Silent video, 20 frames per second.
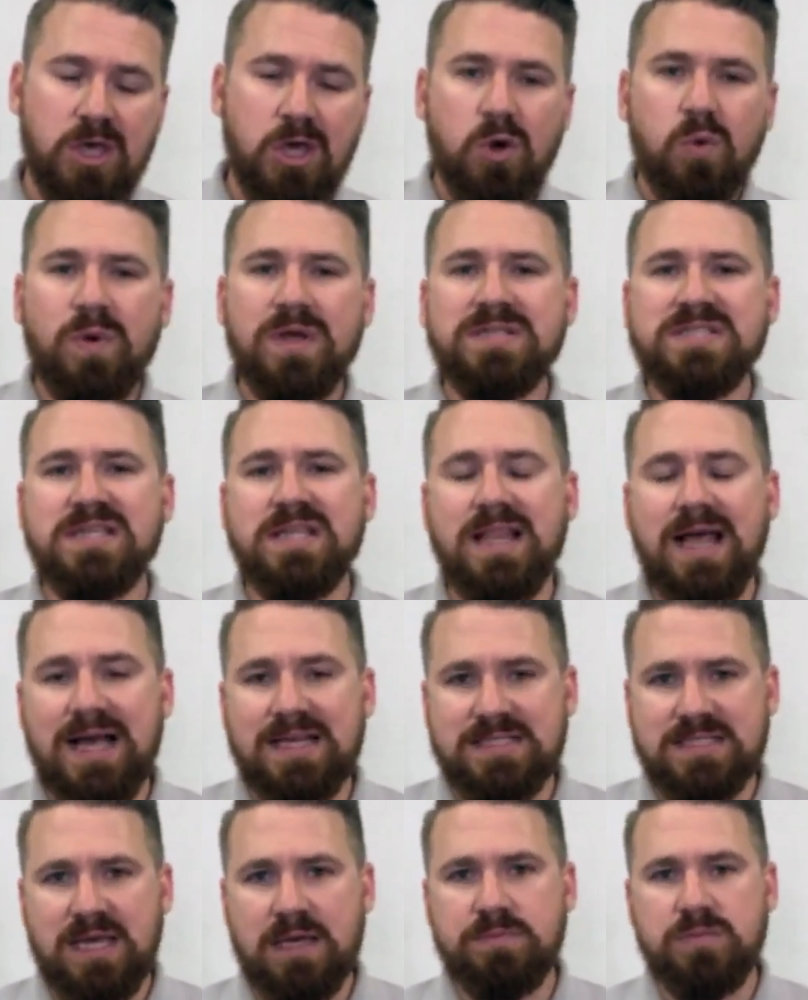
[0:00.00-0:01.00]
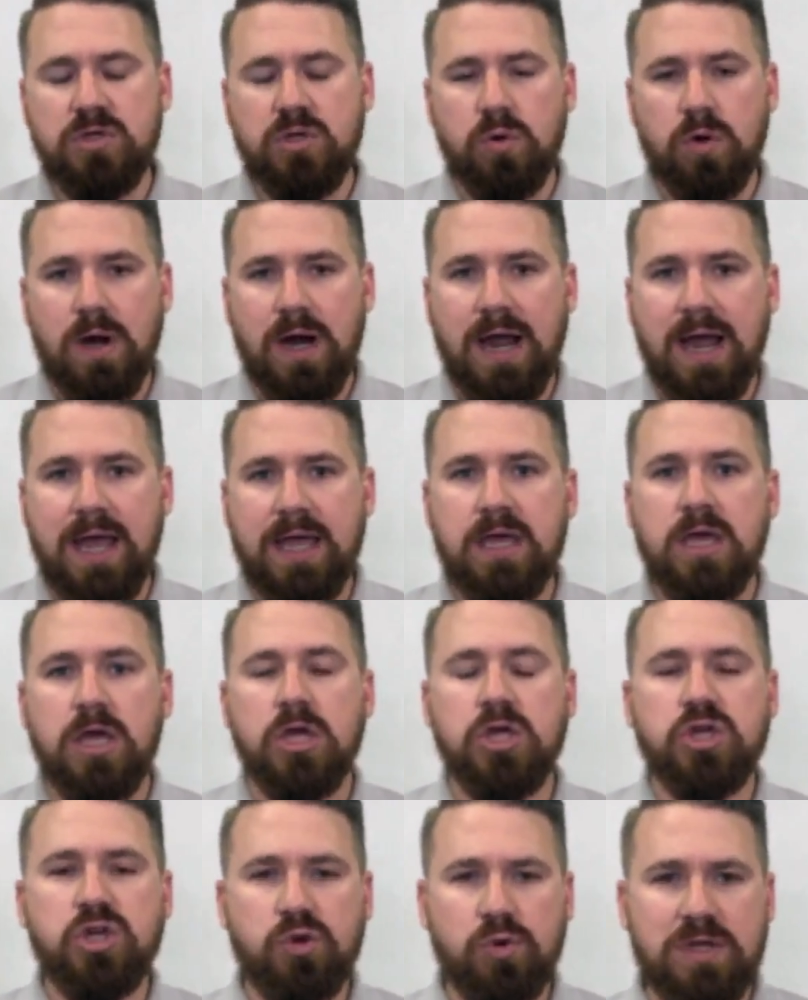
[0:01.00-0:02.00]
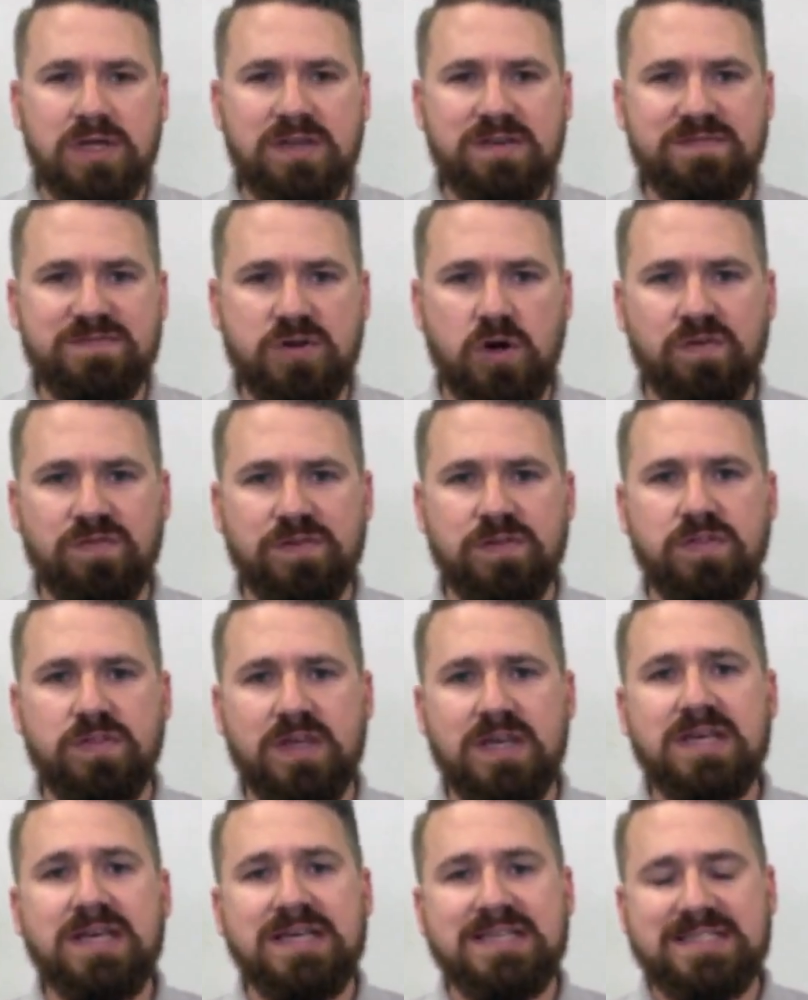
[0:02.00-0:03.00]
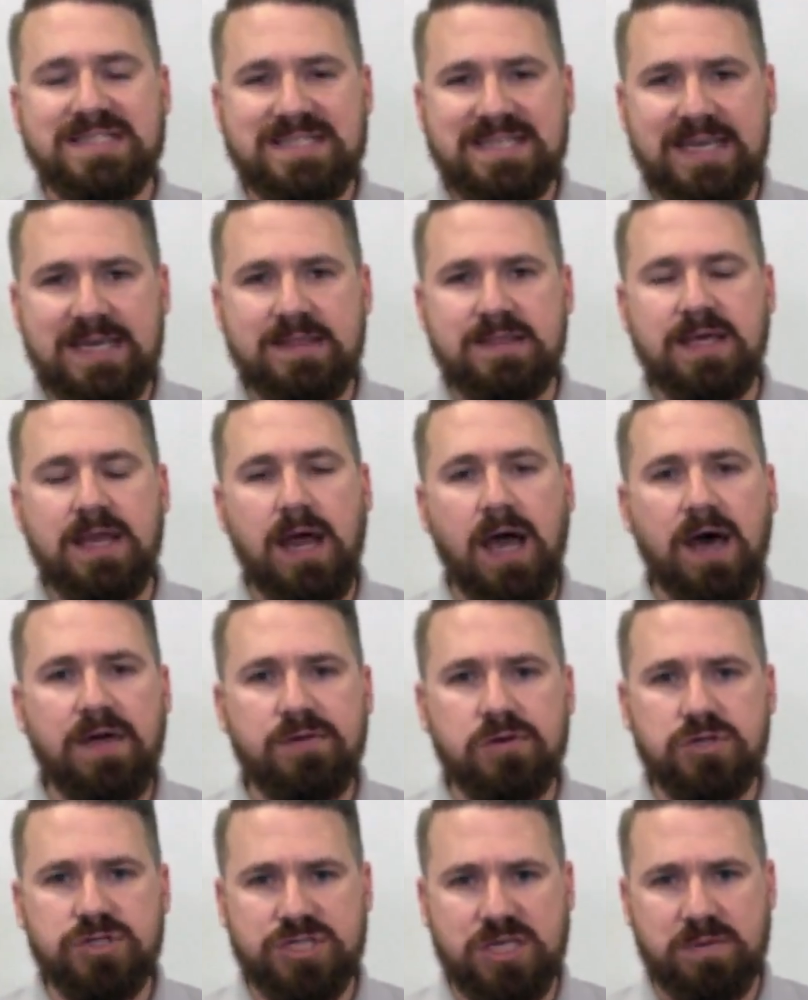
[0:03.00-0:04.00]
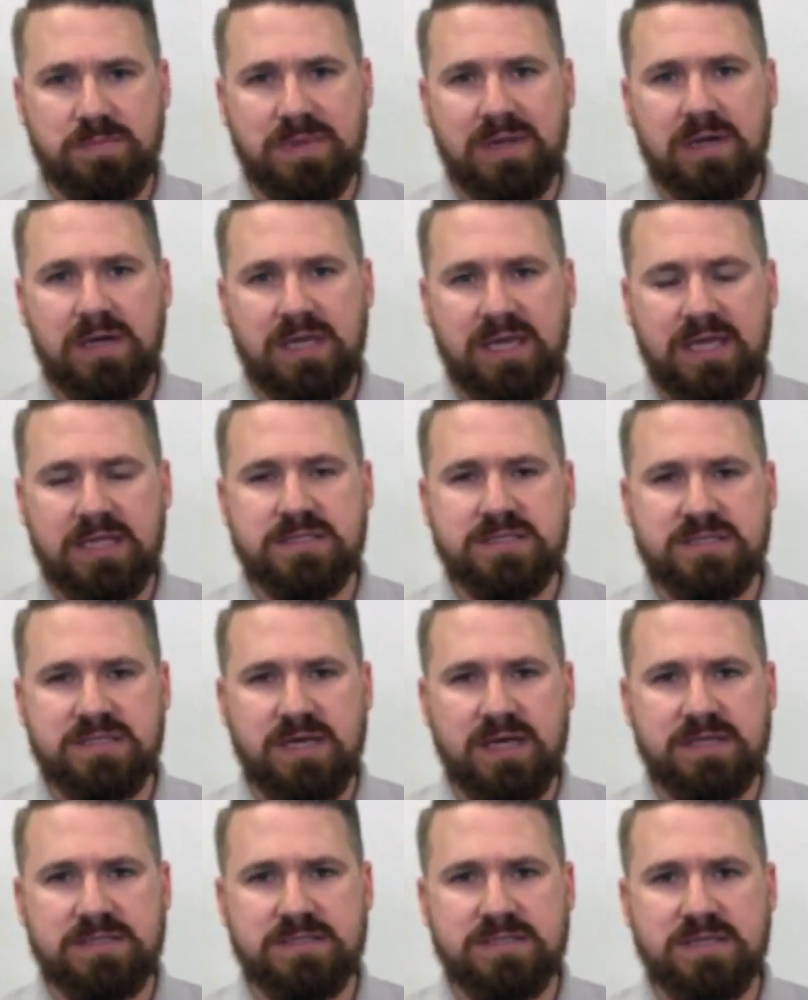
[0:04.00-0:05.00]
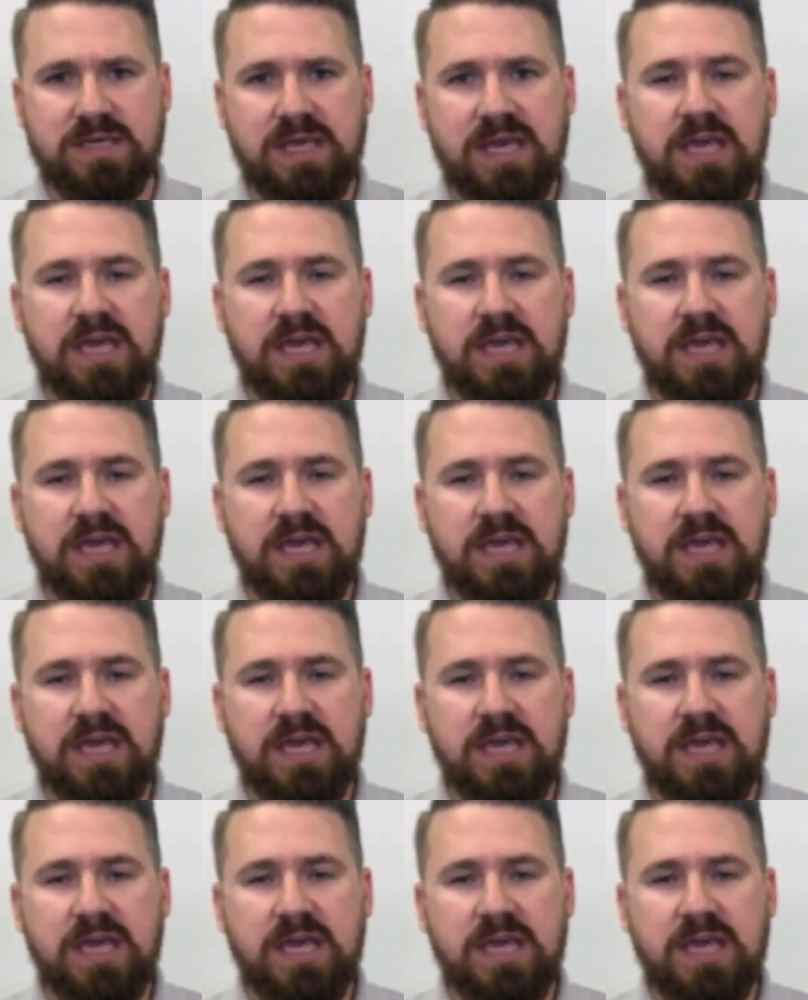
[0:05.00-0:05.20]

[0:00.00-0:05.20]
When's the last time you or I grieved over the sin that others committed against us?